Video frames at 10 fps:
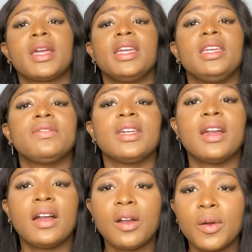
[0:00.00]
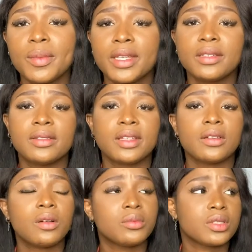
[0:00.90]
if they can't come in, they
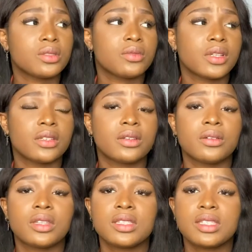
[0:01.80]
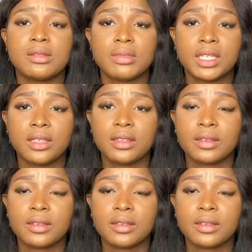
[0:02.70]
come to the window, they see me.